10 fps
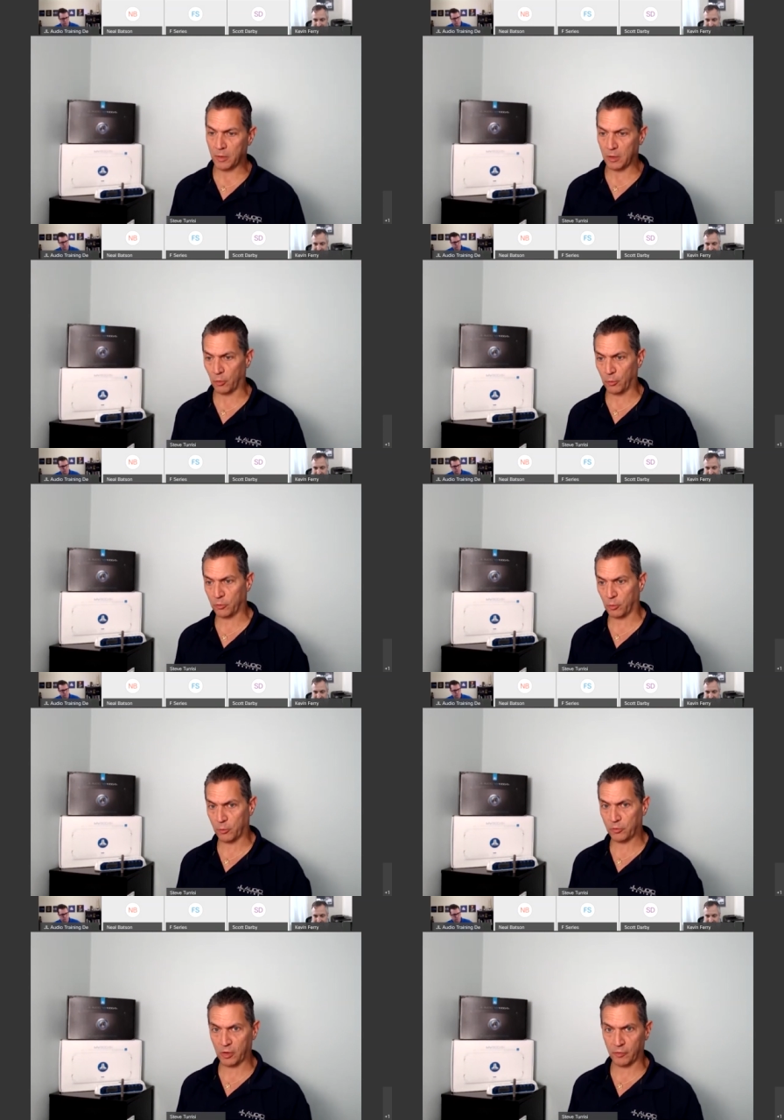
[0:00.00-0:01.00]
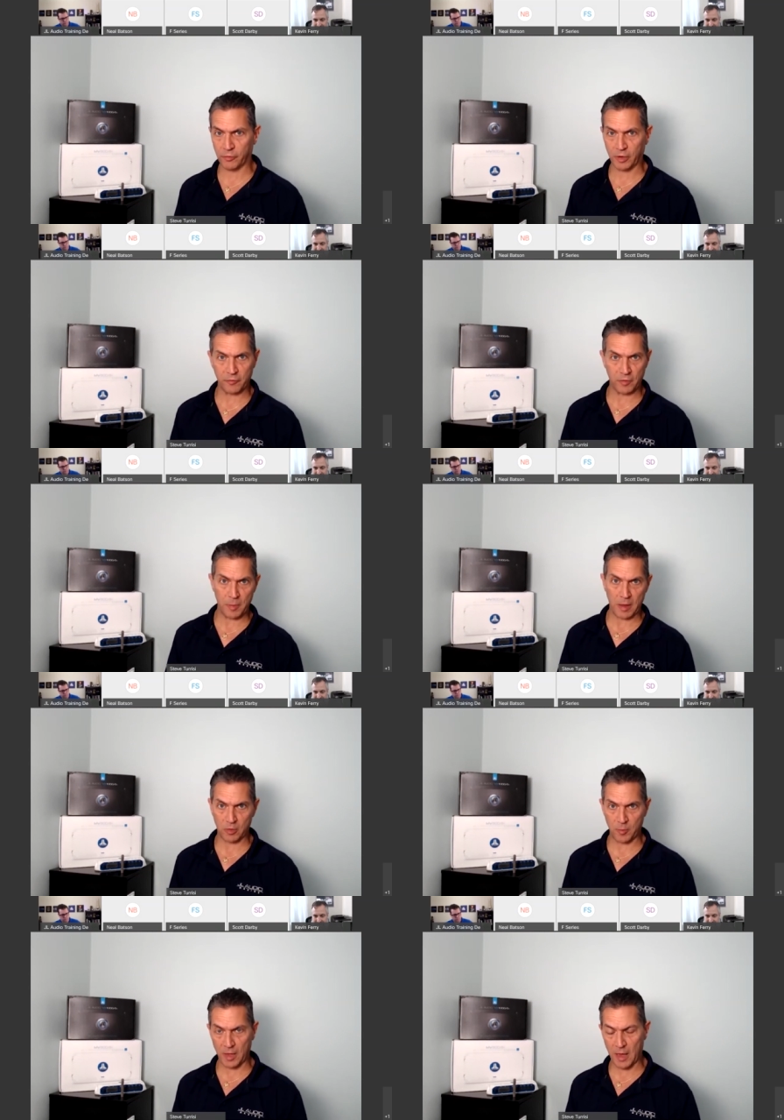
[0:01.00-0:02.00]
As always, we're always here for any
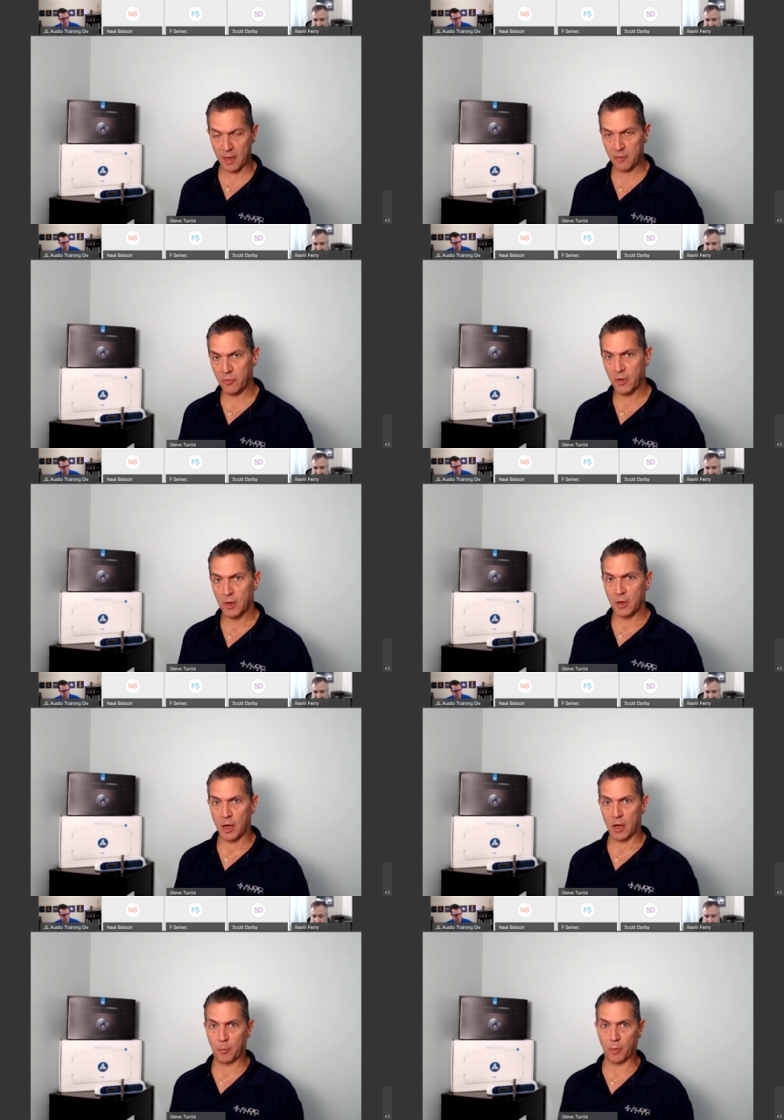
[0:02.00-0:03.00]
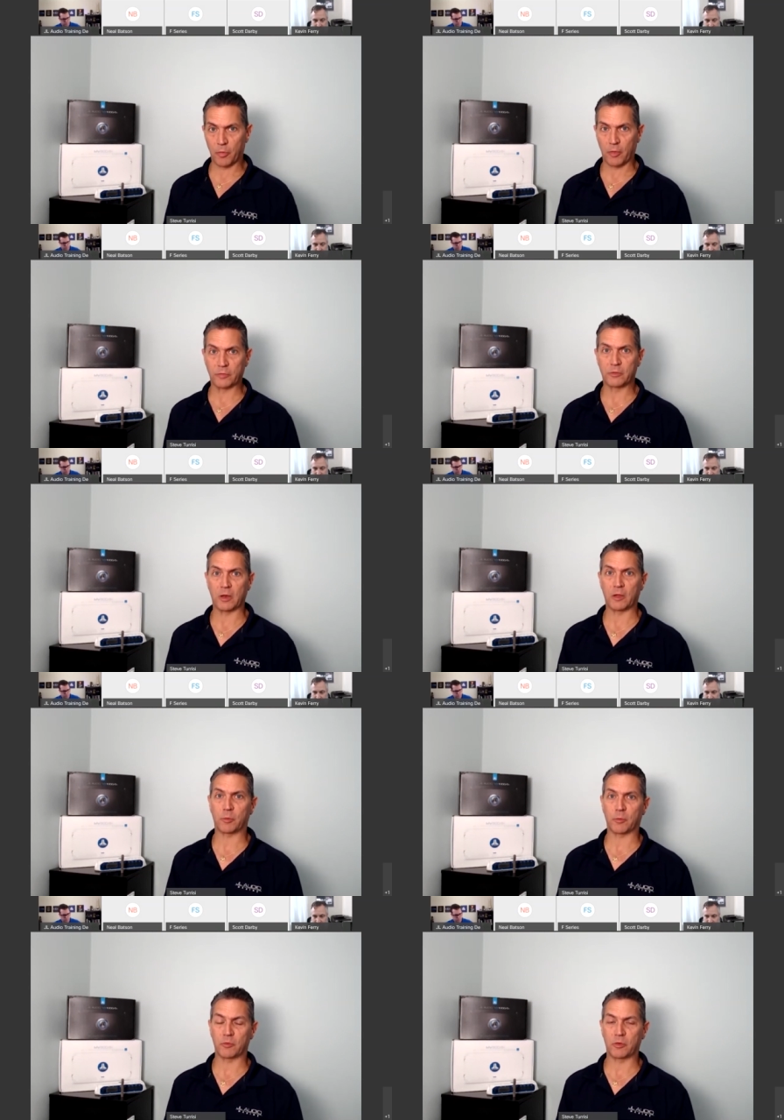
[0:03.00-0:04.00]
feedback you may have, both on today's
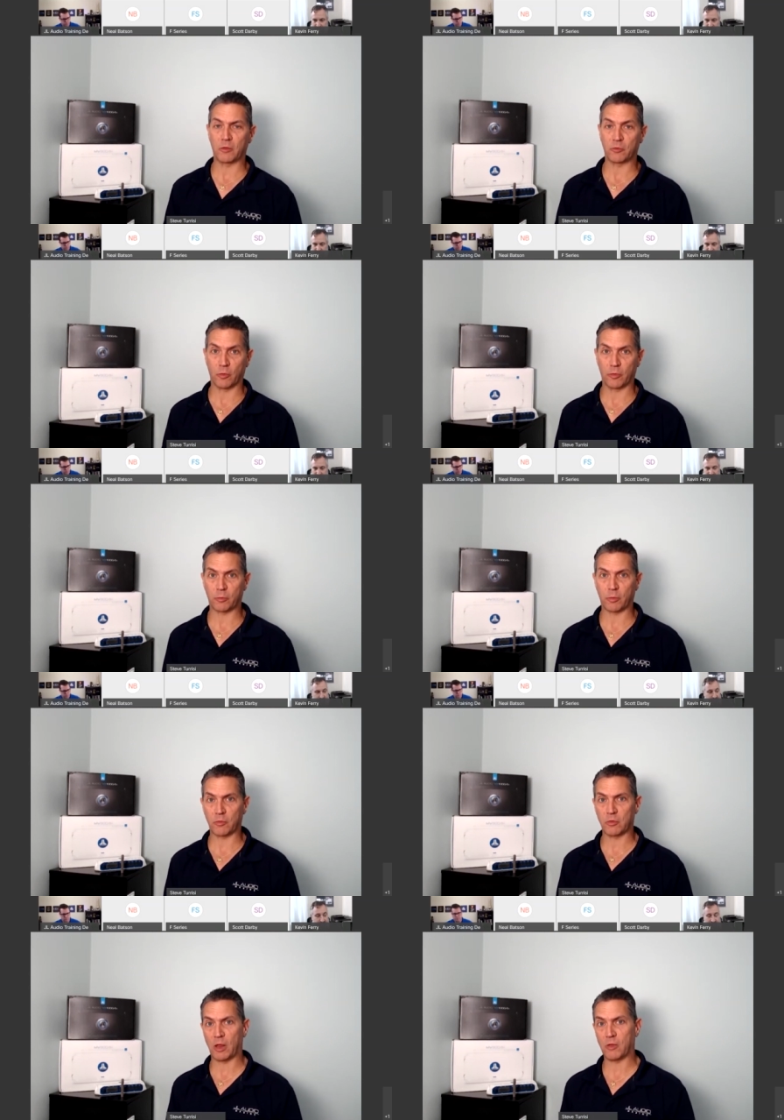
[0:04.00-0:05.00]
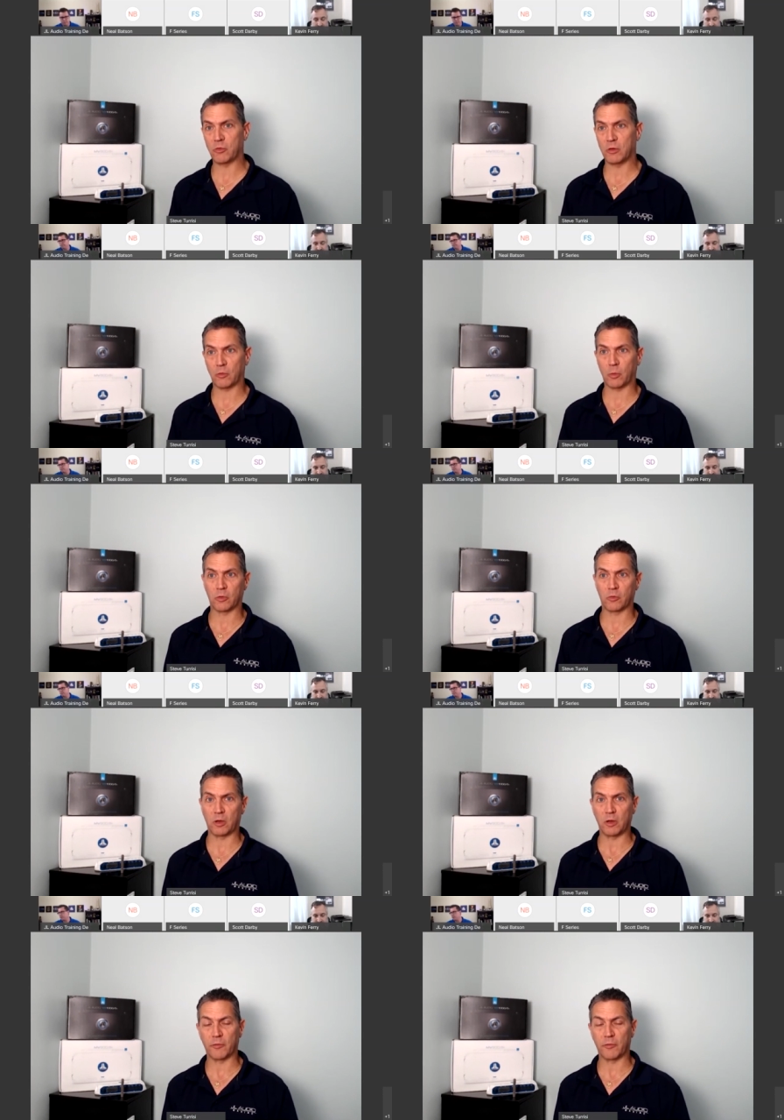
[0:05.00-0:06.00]
presentation or this presentation, as well as
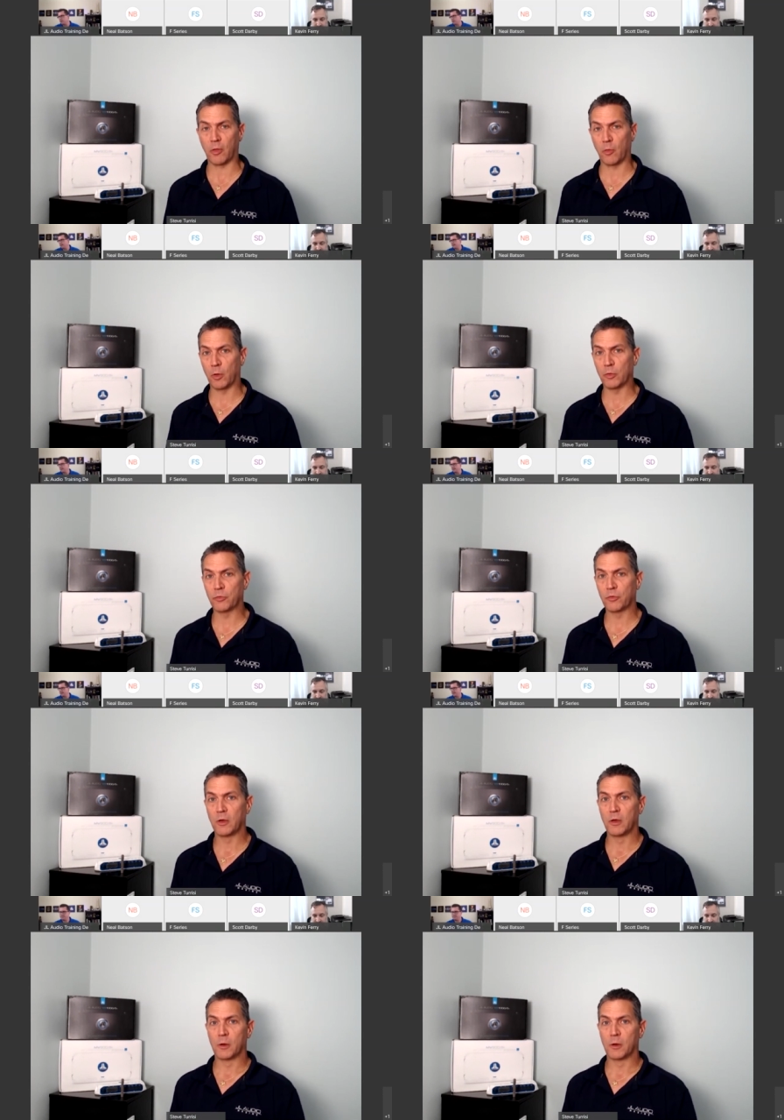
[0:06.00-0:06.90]
any of our other ones.